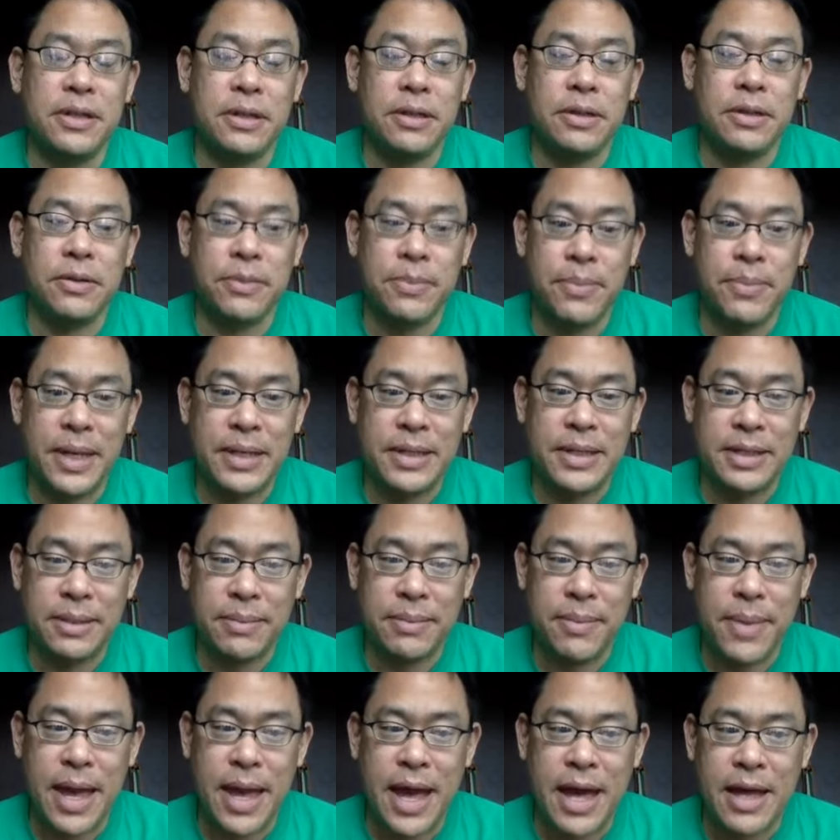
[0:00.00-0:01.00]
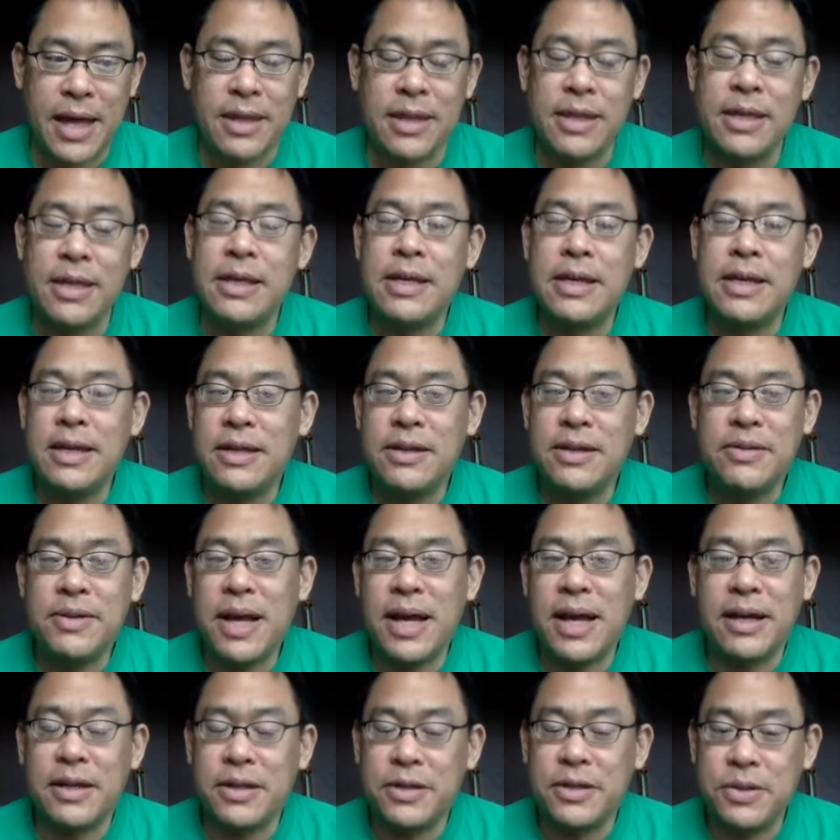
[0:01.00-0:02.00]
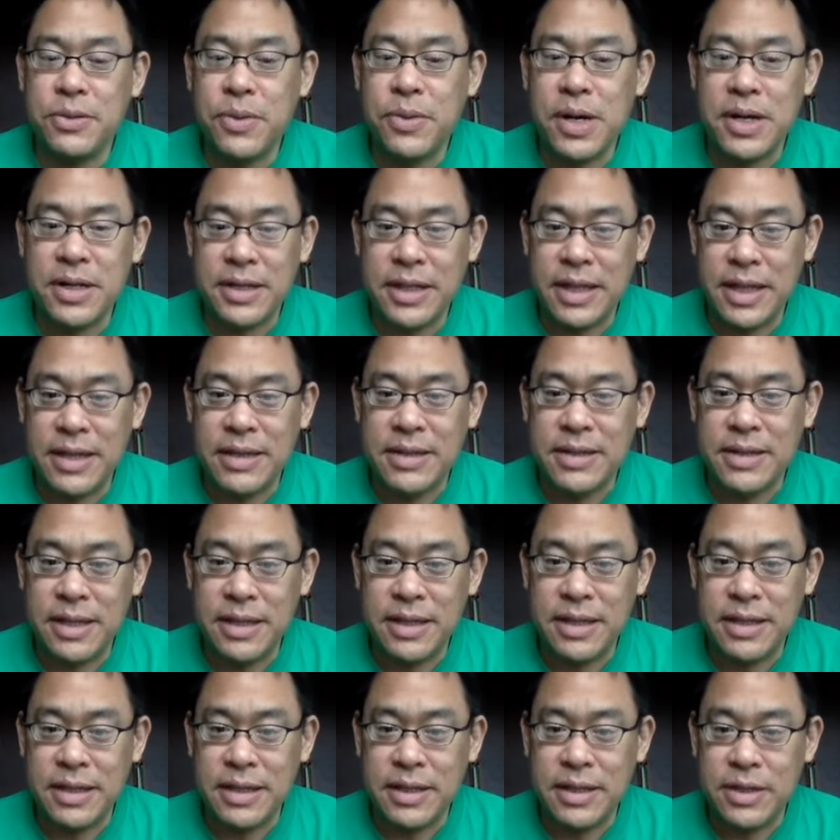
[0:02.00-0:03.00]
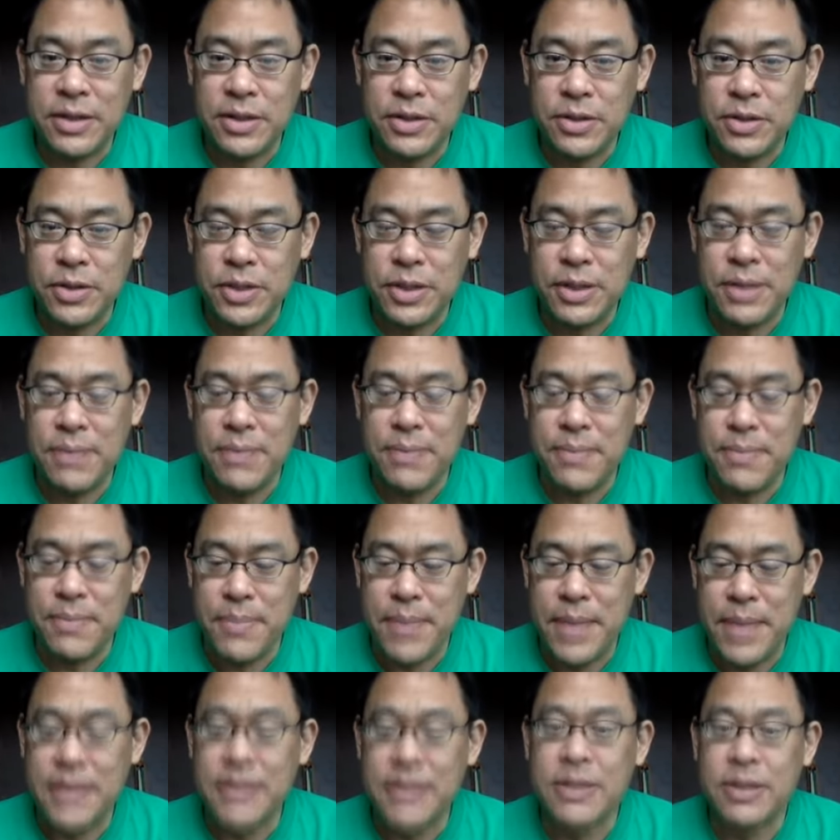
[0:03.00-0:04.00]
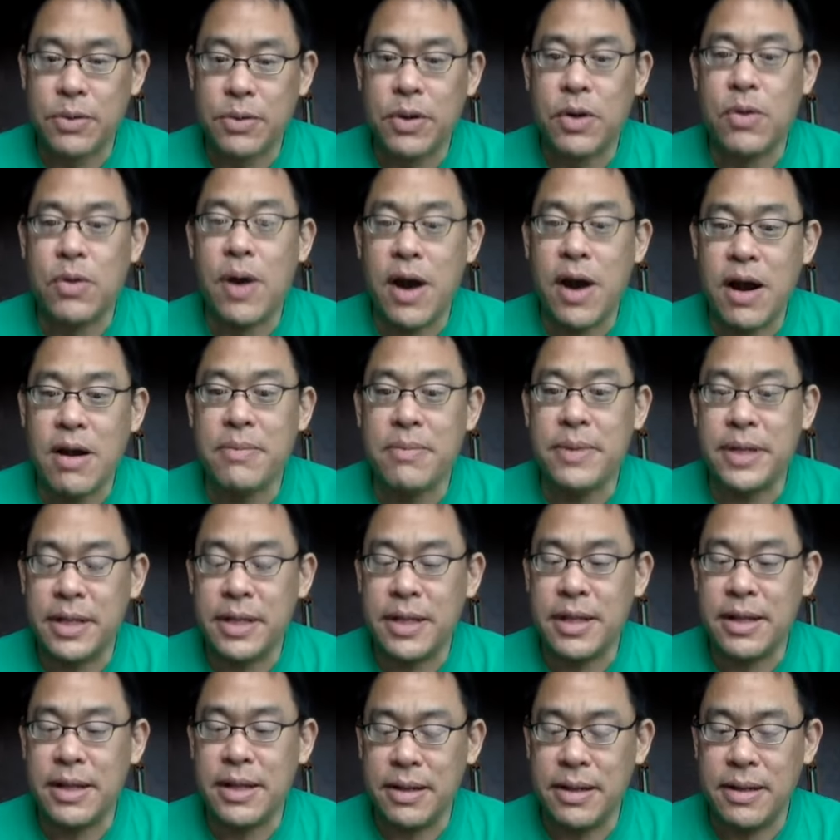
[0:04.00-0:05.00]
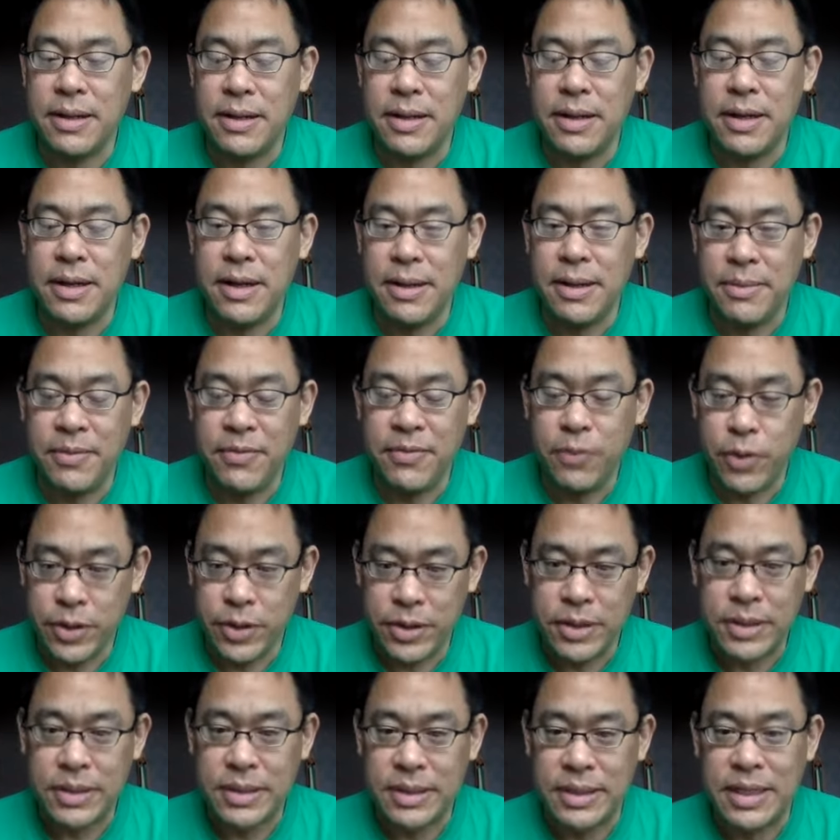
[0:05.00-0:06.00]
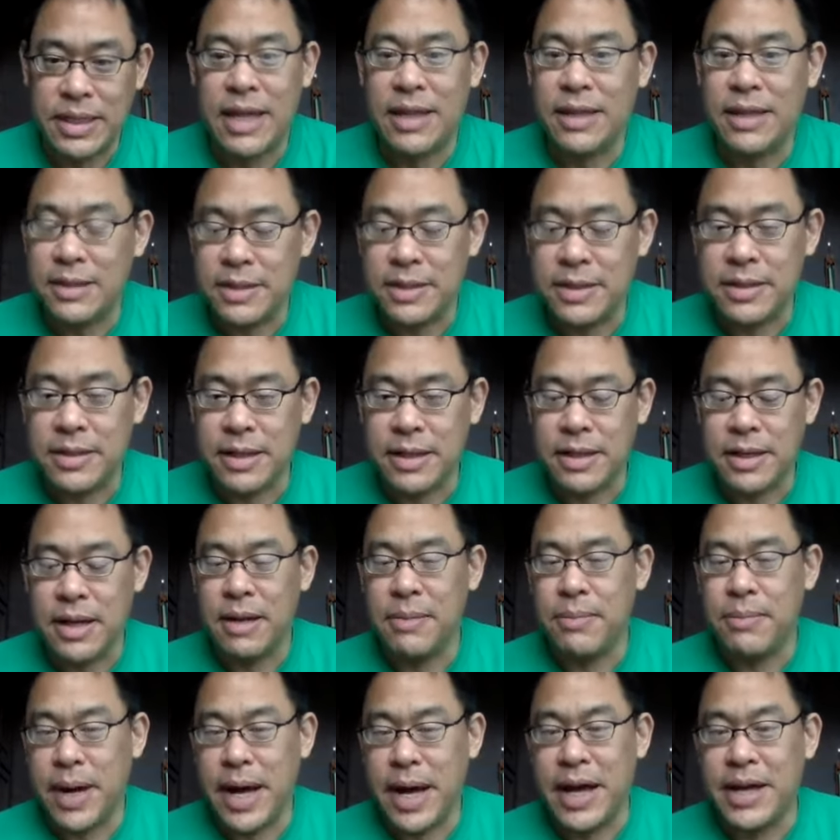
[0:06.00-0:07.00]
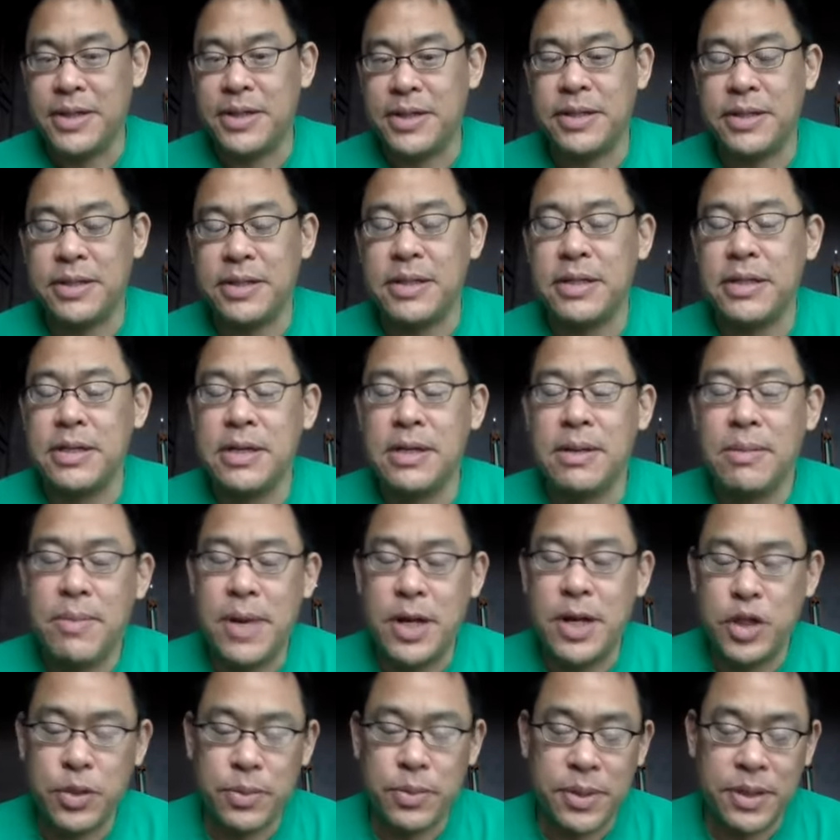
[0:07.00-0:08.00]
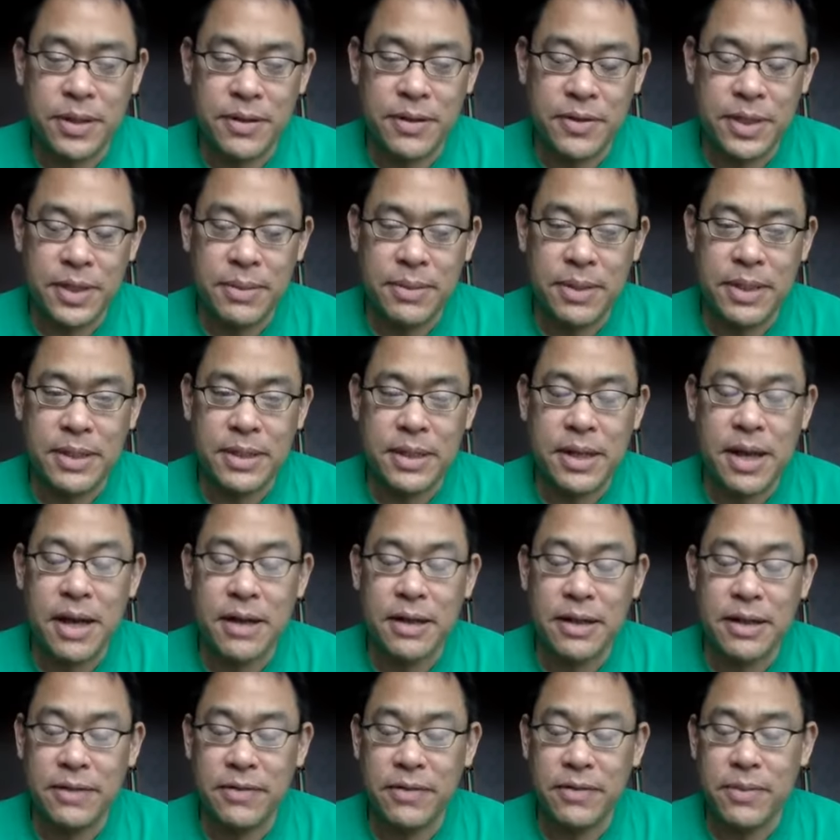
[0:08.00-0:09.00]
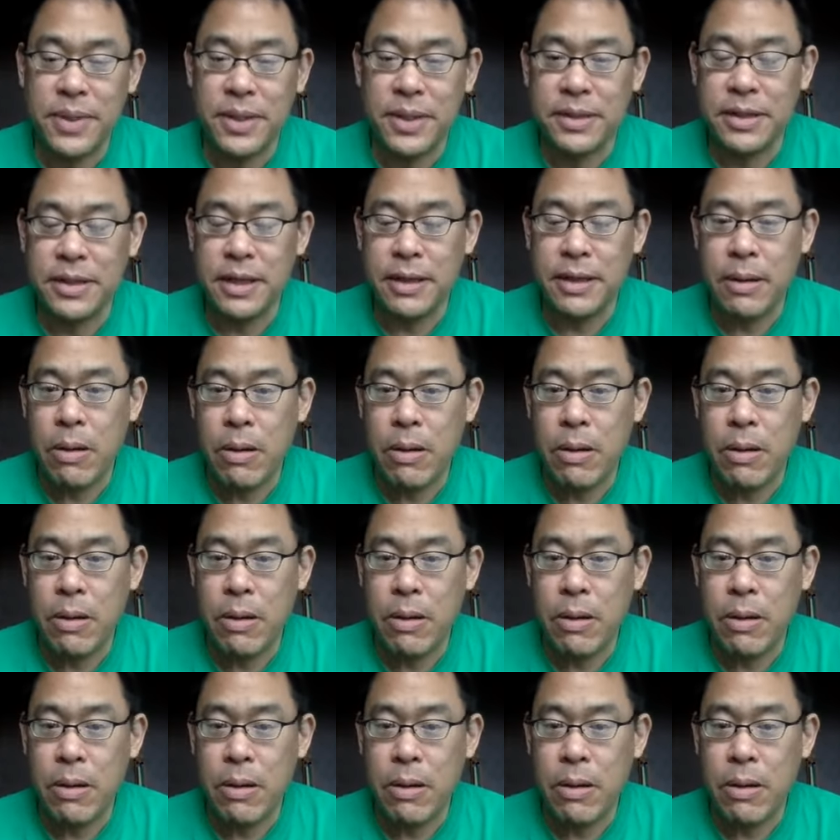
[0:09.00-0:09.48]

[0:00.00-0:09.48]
learn basic math, you're not going to do well in the SAT. So there's some basic requirement that before you could say this is an unbiased measurement of somebody's cognitive ability.